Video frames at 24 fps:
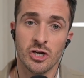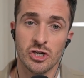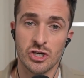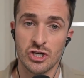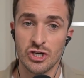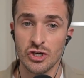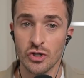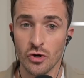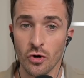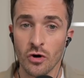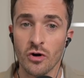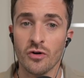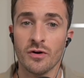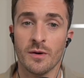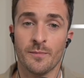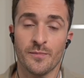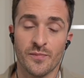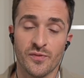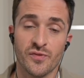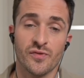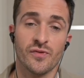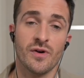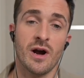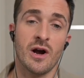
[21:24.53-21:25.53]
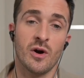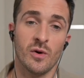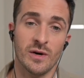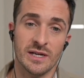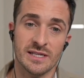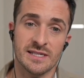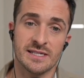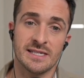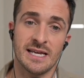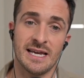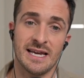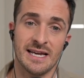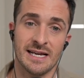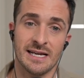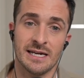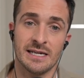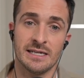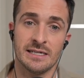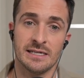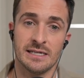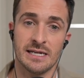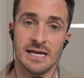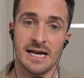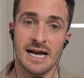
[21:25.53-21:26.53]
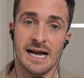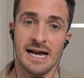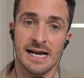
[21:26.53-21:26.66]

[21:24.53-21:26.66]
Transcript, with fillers: you're a pro at sitting and,